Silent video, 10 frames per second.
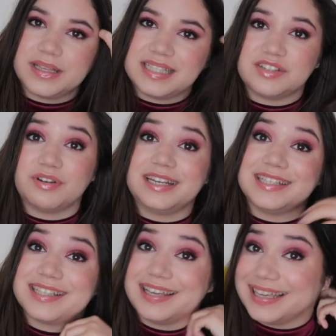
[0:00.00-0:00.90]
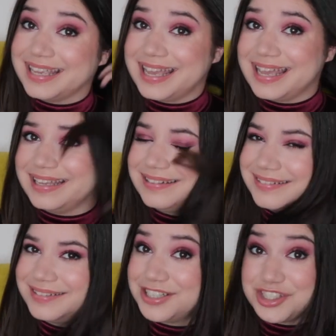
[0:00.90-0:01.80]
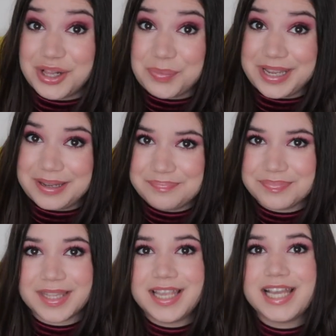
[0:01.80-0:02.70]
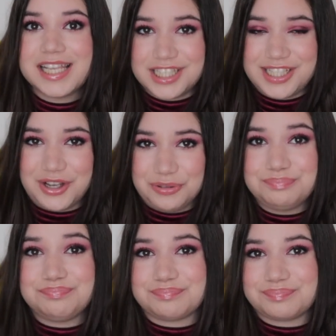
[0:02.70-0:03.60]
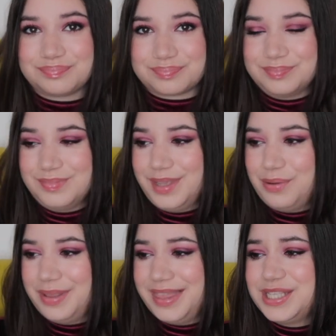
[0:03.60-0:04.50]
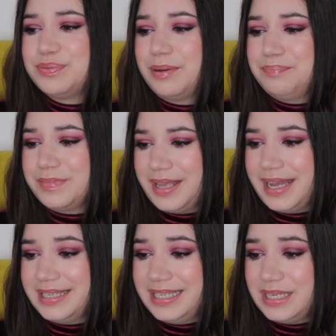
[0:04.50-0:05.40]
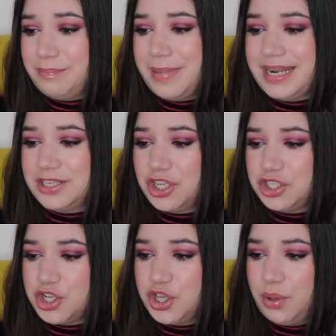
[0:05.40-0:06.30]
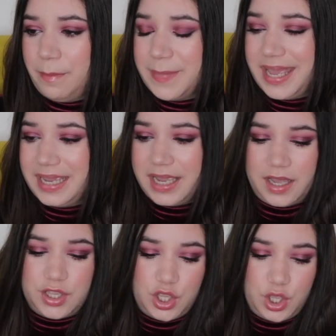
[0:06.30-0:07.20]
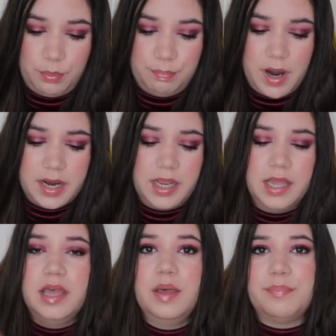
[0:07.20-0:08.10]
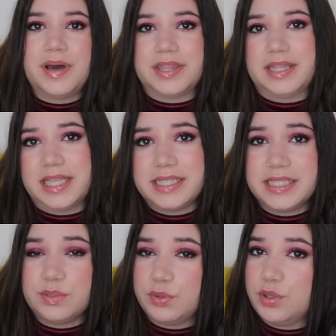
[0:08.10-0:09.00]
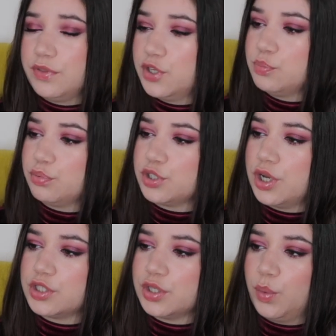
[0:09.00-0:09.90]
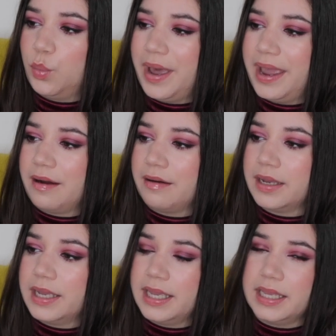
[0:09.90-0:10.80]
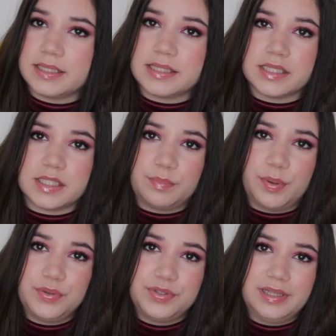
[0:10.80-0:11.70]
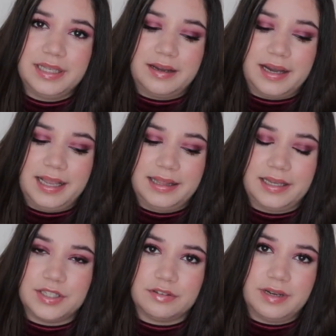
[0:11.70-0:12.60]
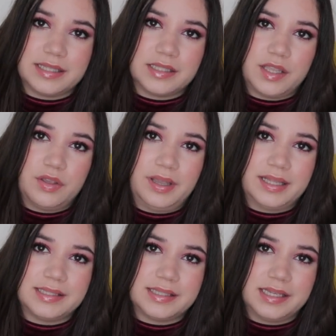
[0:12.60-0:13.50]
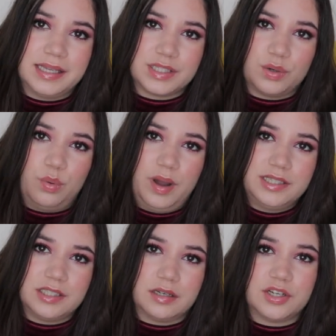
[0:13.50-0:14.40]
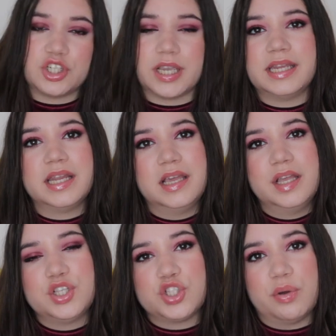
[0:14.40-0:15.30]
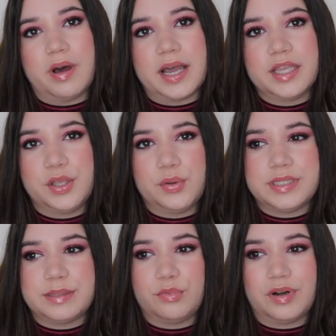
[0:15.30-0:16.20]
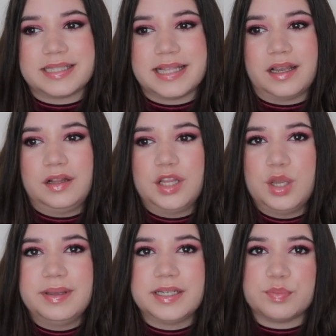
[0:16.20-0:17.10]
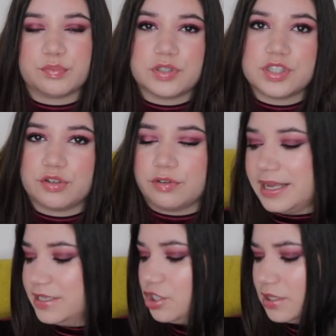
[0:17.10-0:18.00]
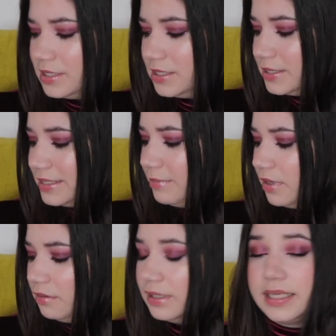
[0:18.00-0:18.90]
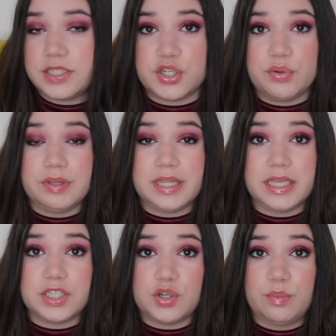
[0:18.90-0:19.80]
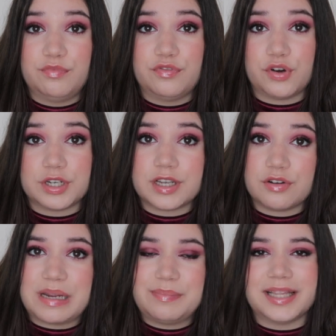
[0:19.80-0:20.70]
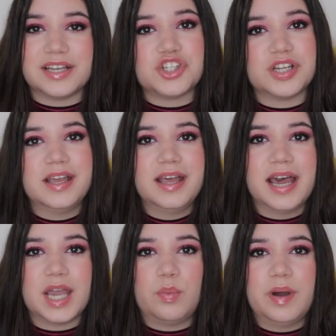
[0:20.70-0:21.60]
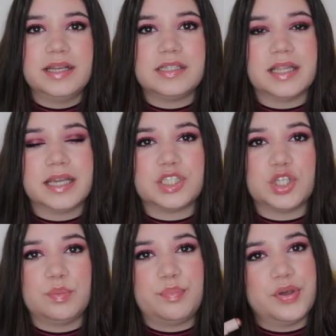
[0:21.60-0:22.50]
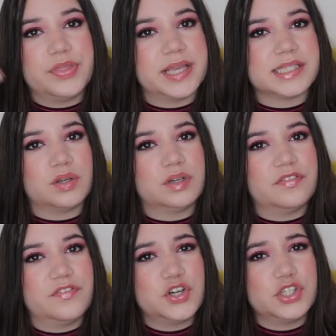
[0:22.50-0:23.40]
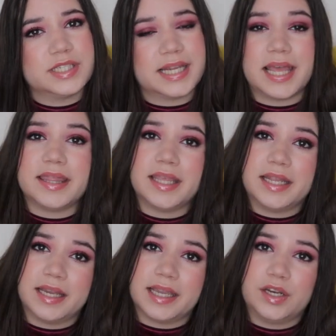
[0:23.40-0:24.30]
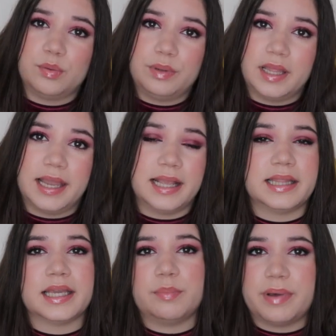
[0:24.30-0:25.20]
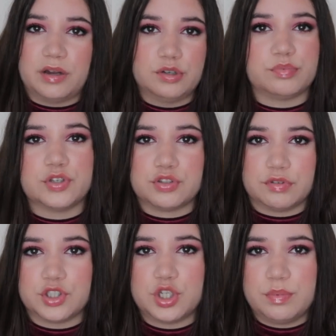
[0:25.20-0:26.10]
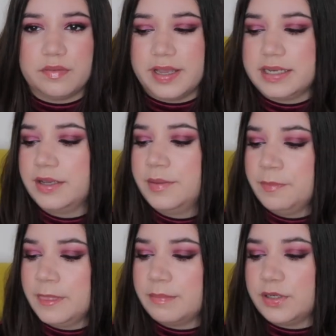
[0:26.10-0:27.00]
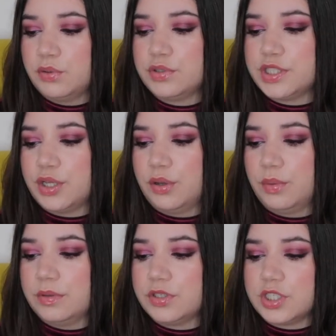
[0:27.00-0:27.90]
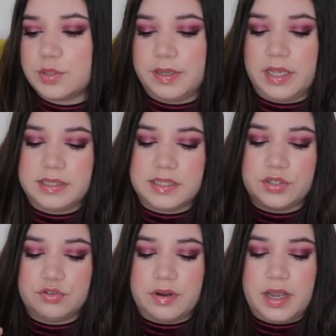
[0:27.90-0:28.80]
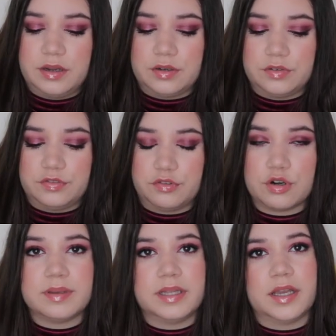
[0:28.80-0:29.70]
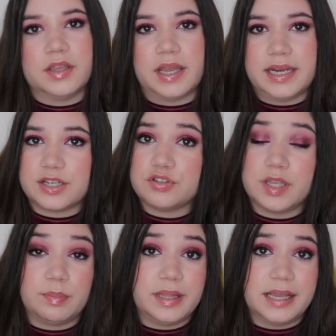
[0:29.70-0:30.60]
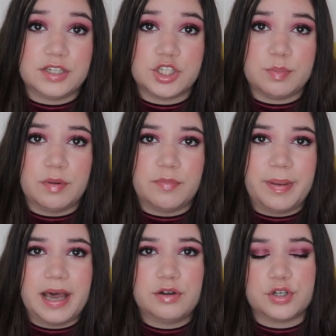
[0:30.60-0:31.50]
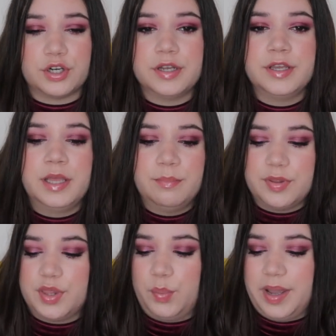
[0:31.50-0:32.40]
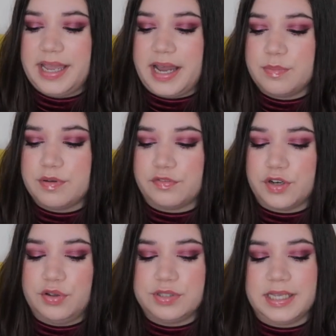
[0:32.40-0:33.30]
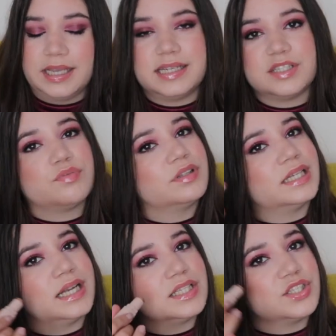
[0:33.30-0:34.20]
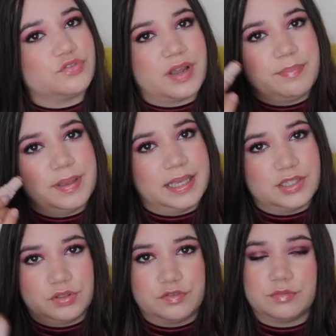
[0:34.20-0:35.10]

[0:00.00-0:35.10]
let's try this again, shall we? So, with this one, I did manage to make a new mark, but this is one of those products where it's supposedly a highlighter. As you can see, it's quite a dark shade, so I use it more as like a luminous bronzer, and just similarly to the Tom Ford cream blush, I quite like to put this on first, and then I can apply like a powder bronzer on top of it. But also, just because it's a drier formula, you can actually apply it on top of a powder. But the way I prefer using it is, rather than striping it on